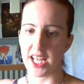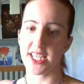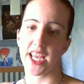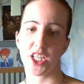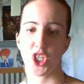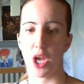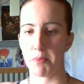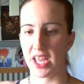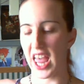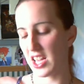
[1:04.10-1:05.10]
and take their
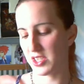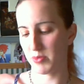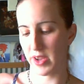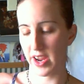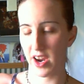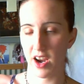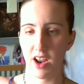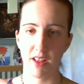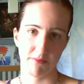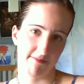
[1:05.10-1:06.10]
shopping elsewhere.
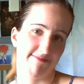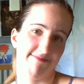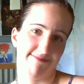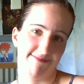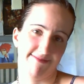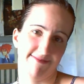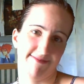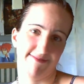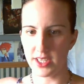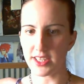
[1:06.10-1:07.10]

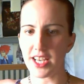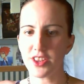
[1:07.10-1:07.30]
The